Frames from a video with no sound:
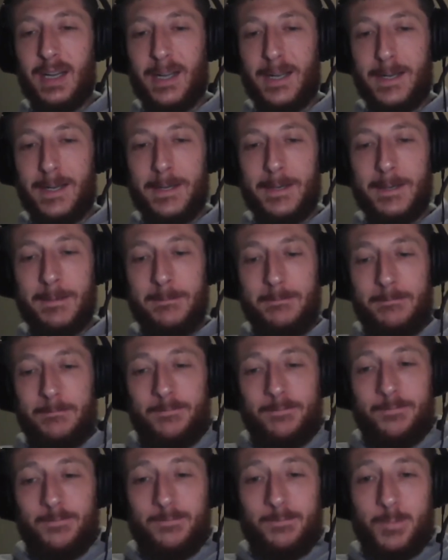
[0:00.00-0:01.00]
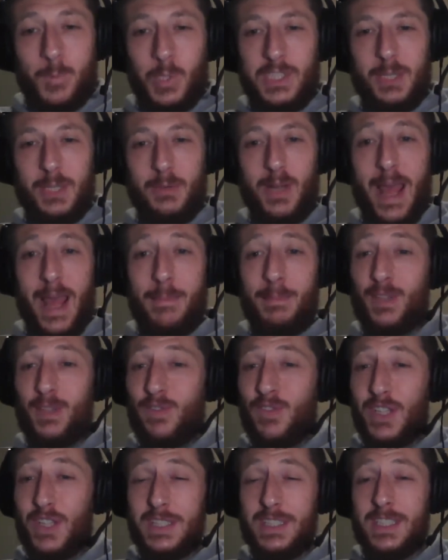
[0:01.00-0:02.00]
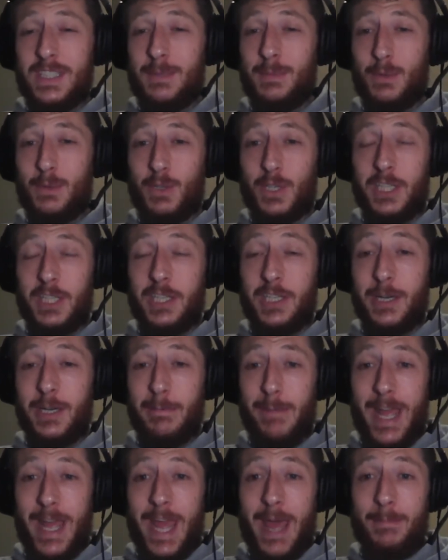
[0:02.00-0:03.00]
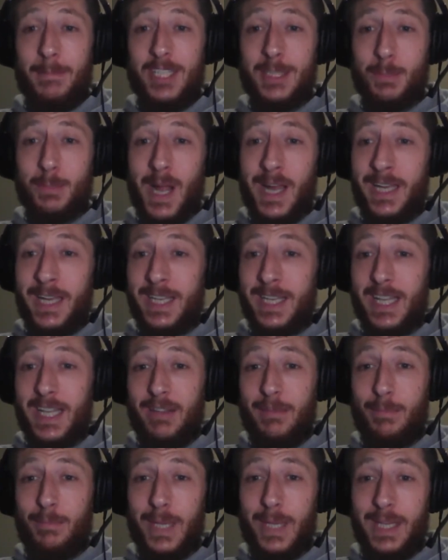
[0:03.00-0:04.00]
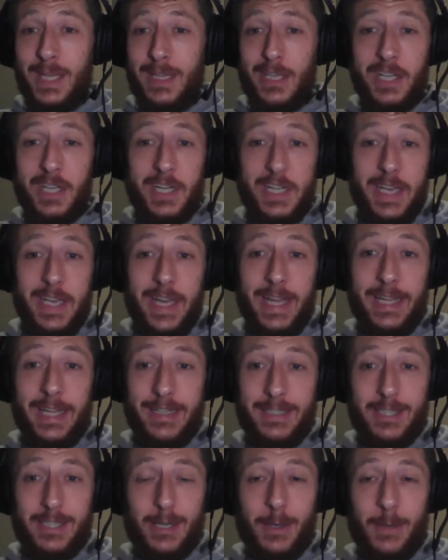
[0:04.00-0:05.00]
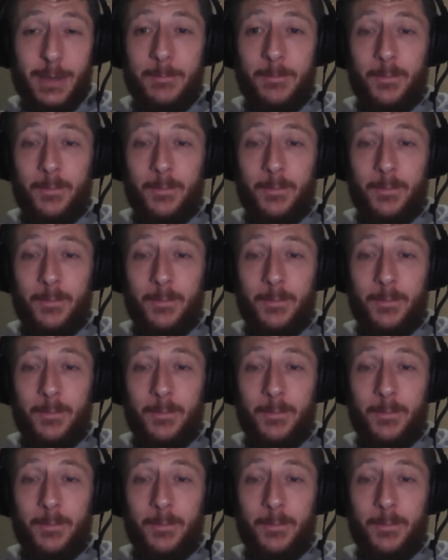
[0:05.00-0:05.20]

uh, we'll see what happens. Philly's going to be really good. Miami's probably going to be good again. So